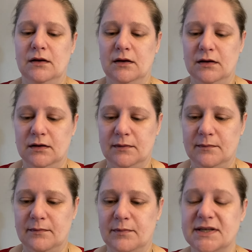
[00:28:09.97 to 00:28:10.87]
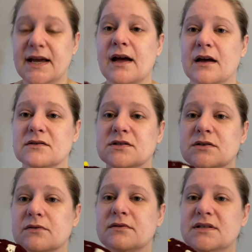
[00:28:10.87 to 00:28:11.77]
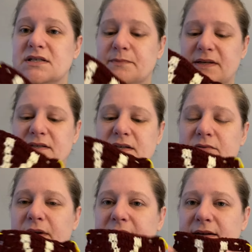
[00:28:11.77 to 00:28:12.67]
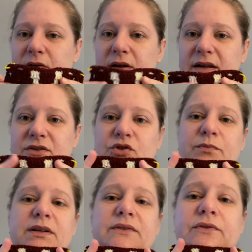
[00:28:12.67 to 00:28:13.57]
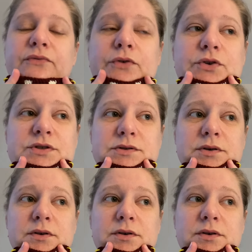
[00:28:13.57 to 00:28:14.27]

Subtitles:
But yeah, so this is basically right now, and I do believe the first